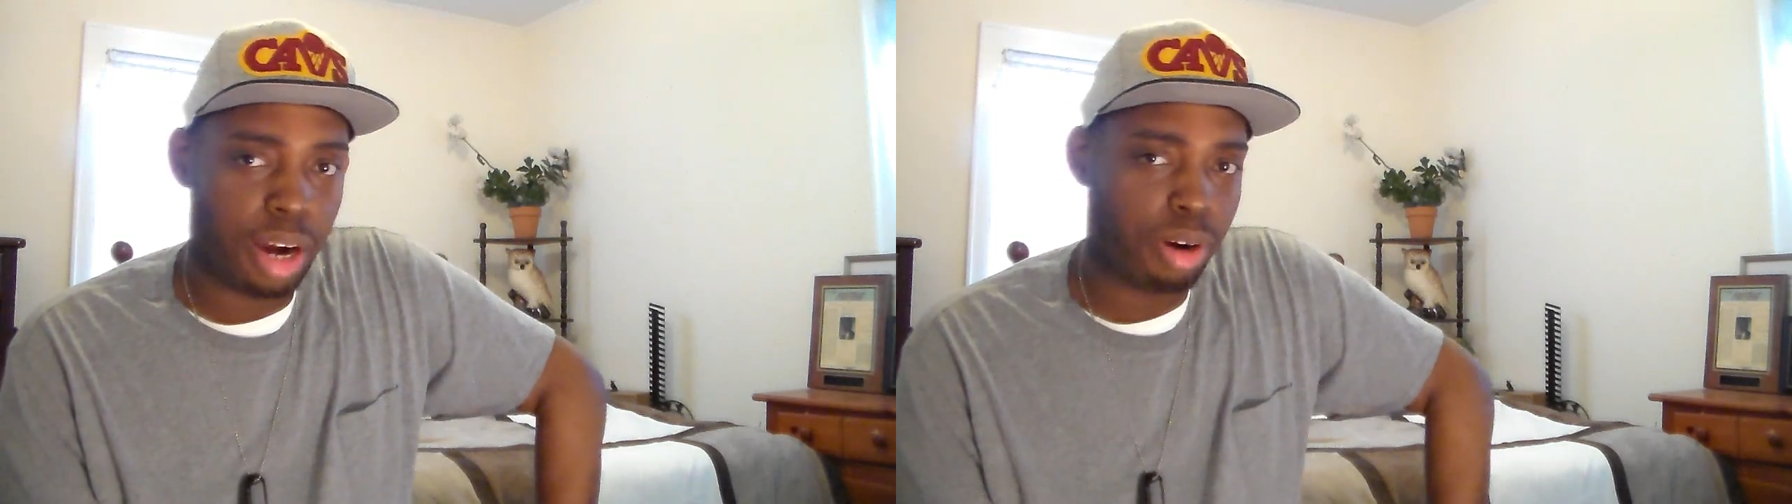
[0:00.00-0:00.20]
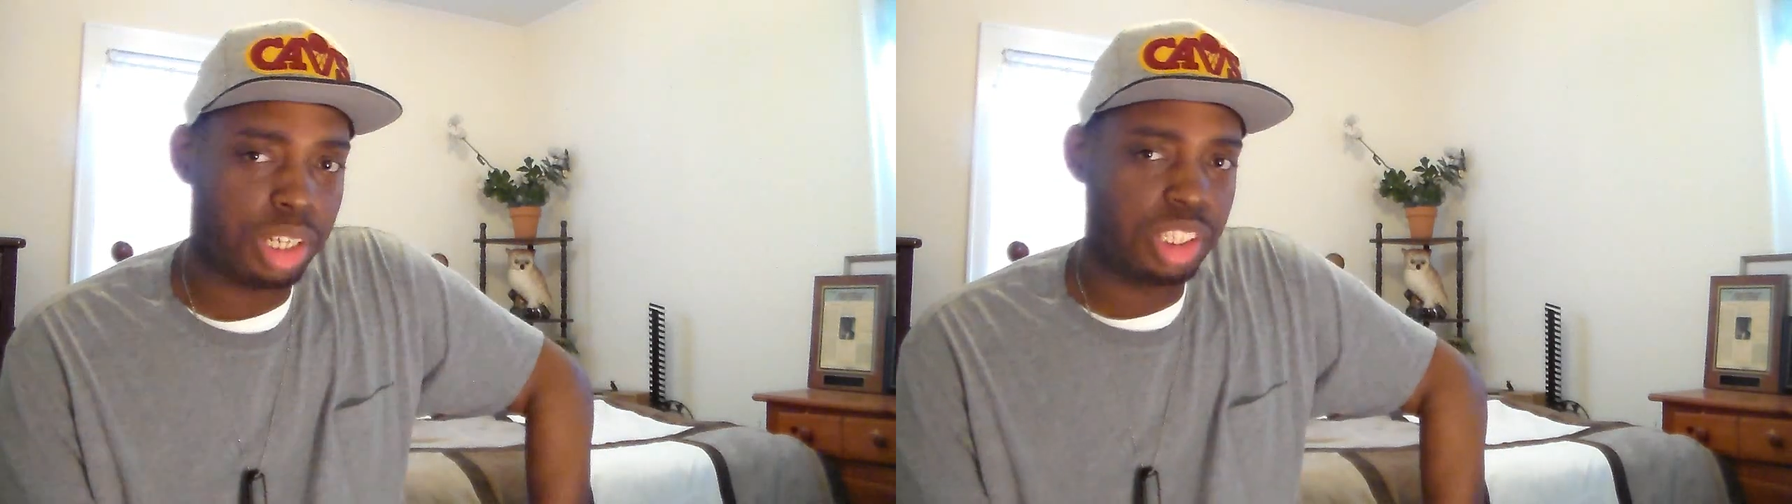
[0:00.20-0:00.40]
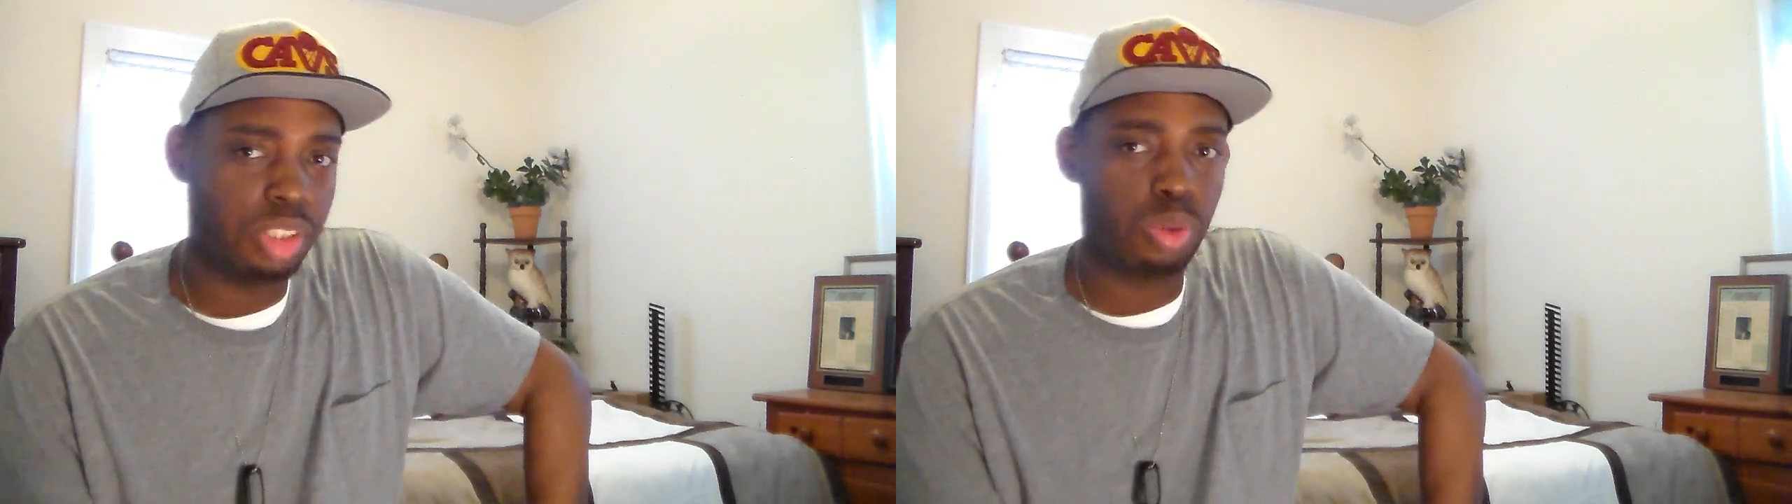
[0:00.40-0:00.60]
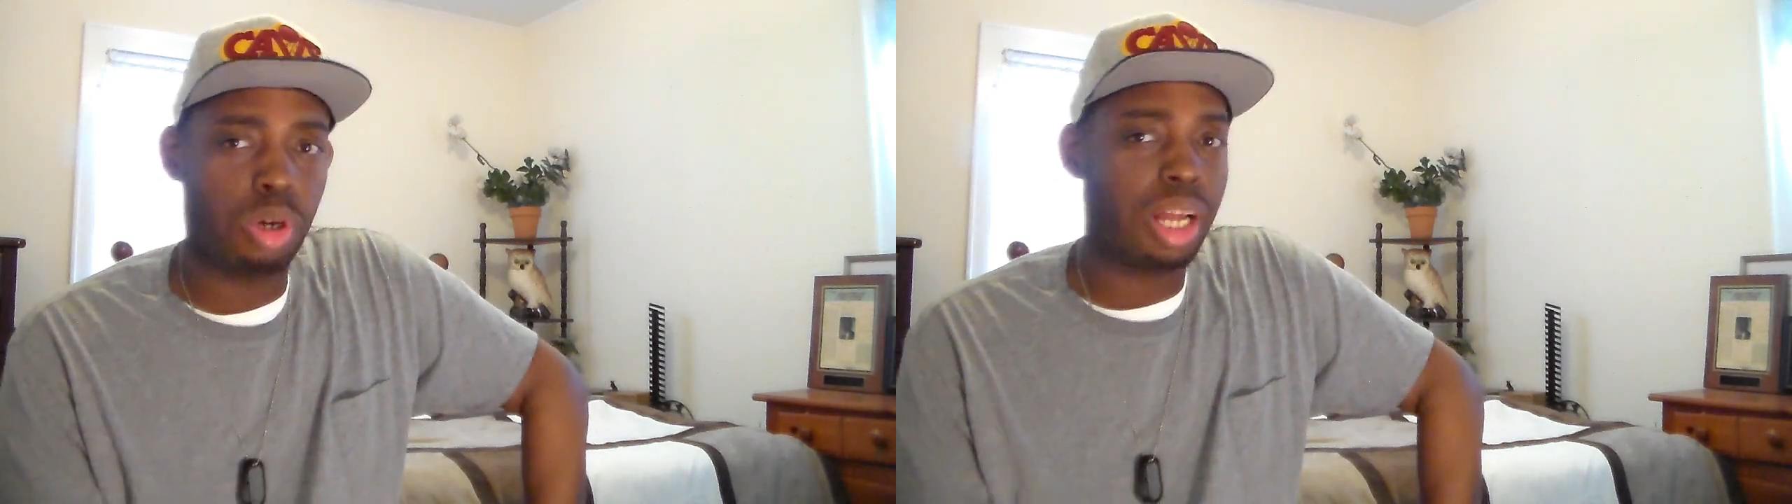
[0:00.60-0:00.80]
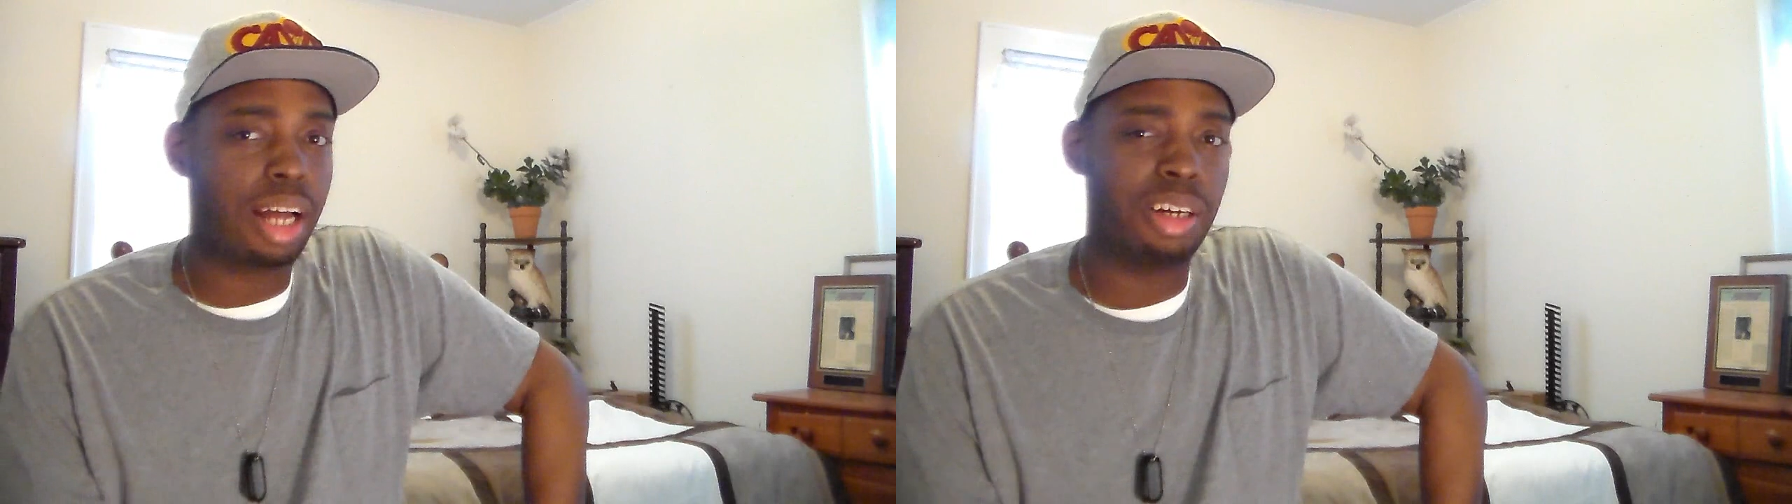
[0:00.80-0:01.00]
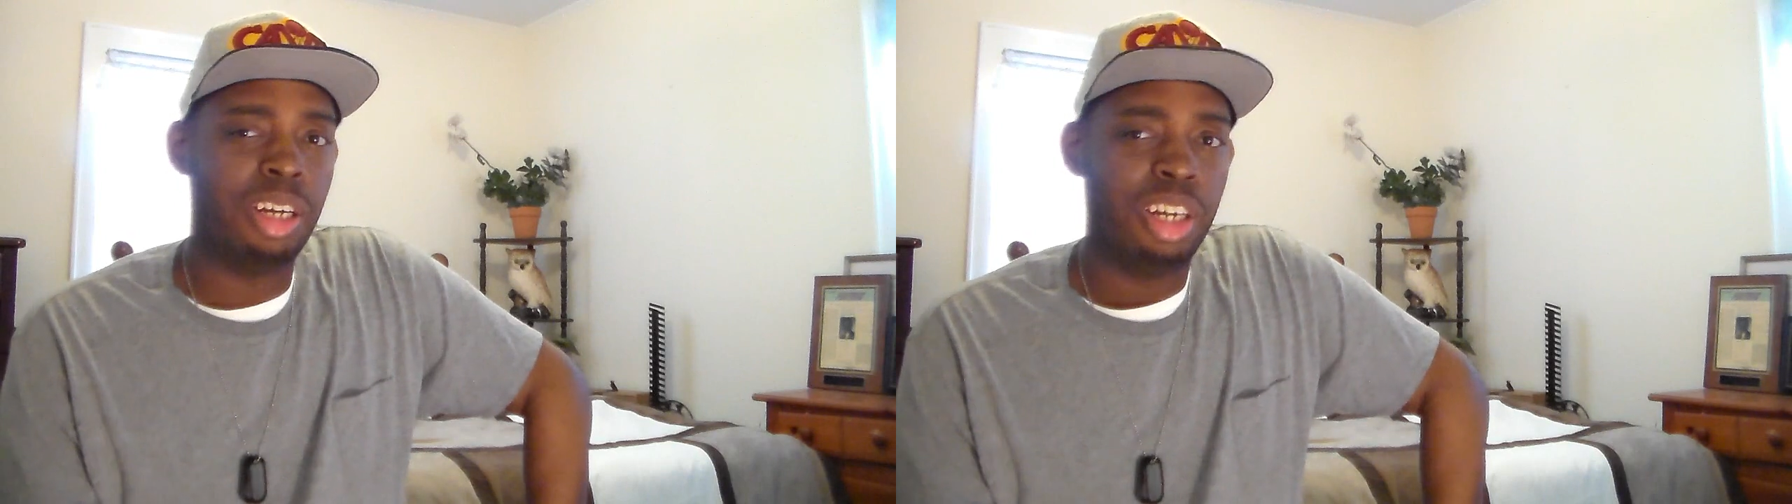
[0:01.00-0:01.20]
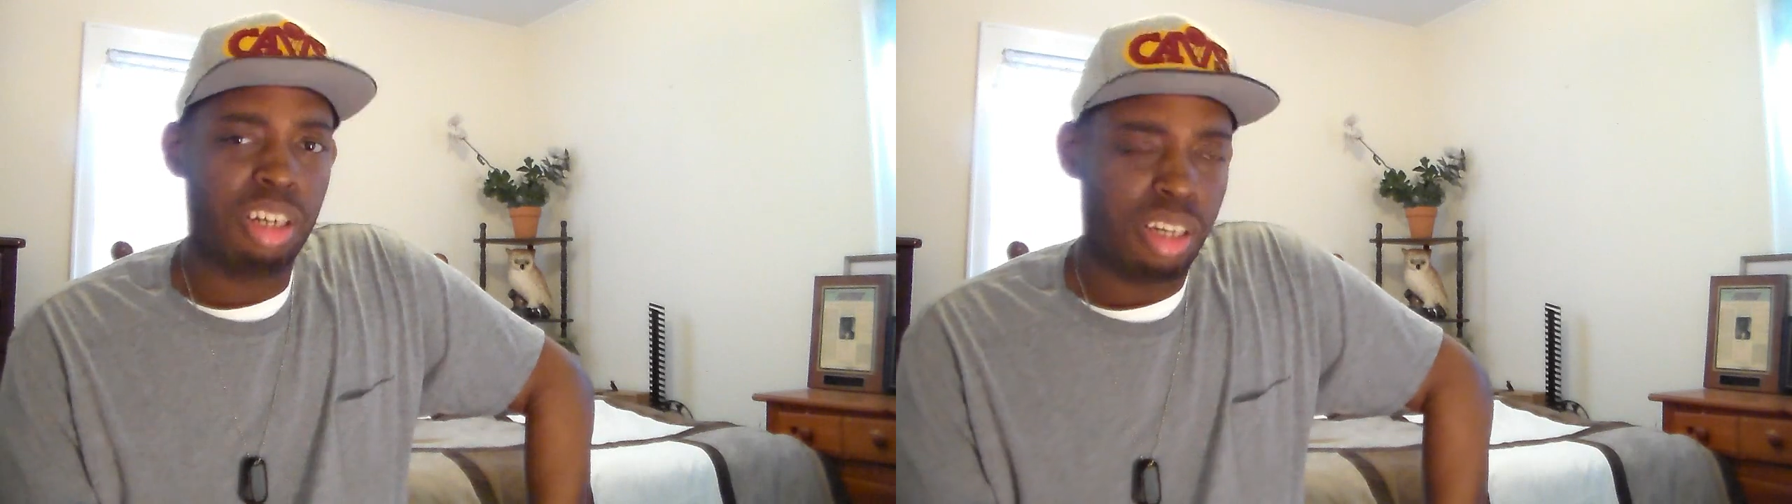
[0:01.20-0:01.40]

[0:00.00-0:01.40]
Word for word: I heard that she's doing a whole lot of